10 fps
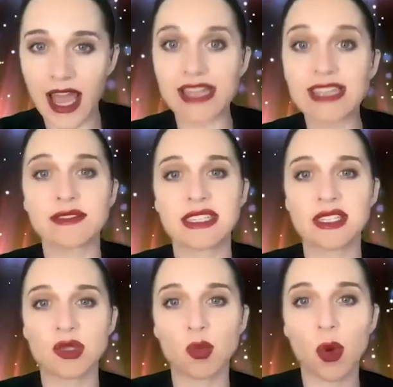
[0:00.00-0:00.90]
end of
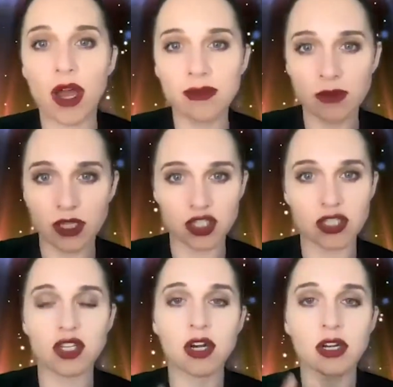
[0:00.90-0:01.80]
season one because she
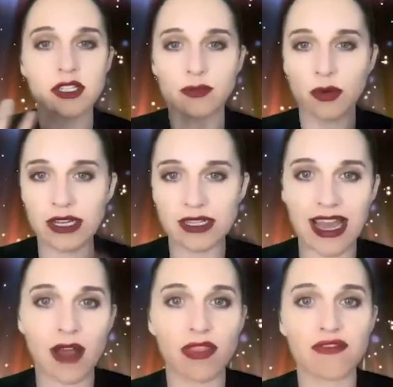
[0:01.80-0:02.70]
started to bring
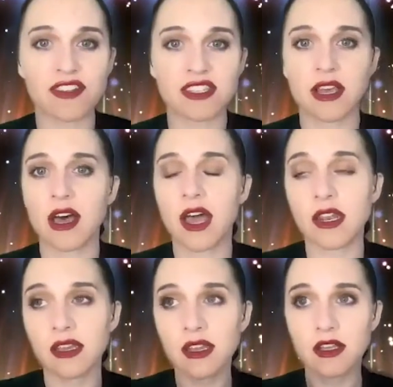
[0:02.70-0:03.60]
down the facade.